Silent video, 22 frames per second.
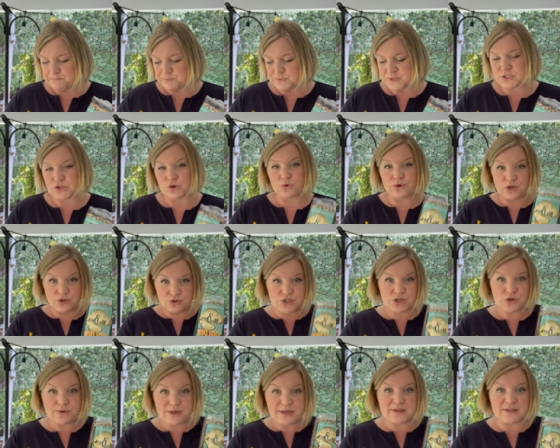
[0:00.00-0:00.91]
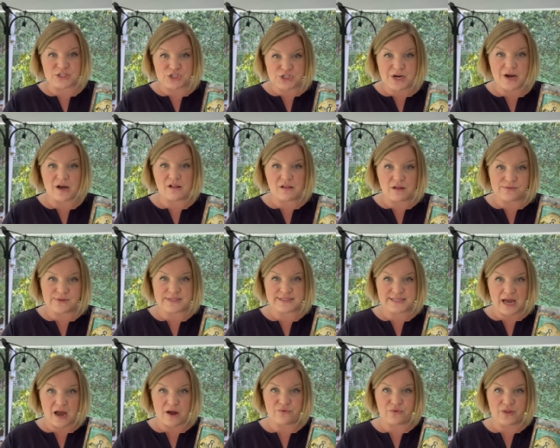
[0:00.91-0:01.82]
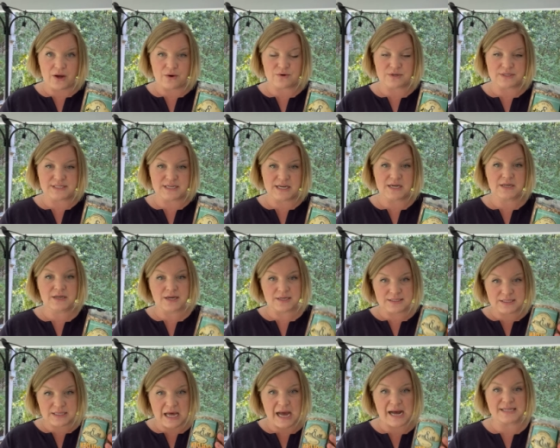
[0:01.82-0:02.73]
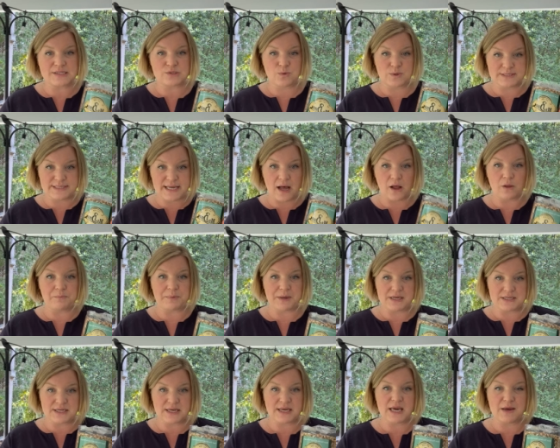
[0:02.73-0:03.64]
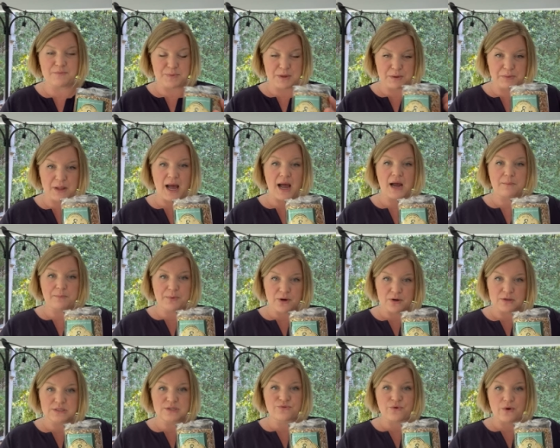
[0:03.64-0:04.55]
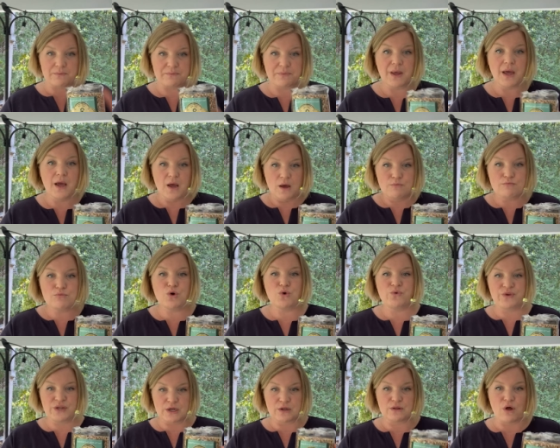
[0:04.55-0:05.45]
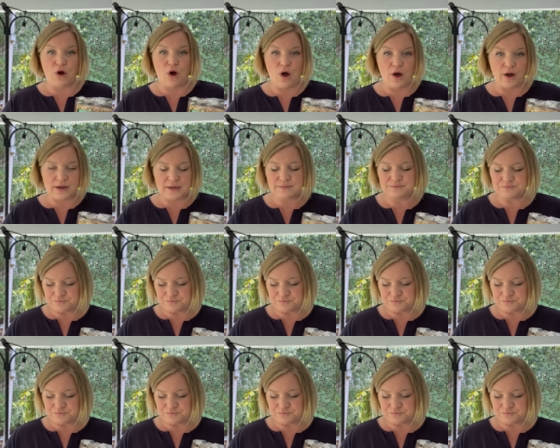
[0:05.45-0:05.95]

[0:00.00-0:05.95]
So you do need the shell on the safflower seed because that's what's helping to keep the blackbirds from moving along.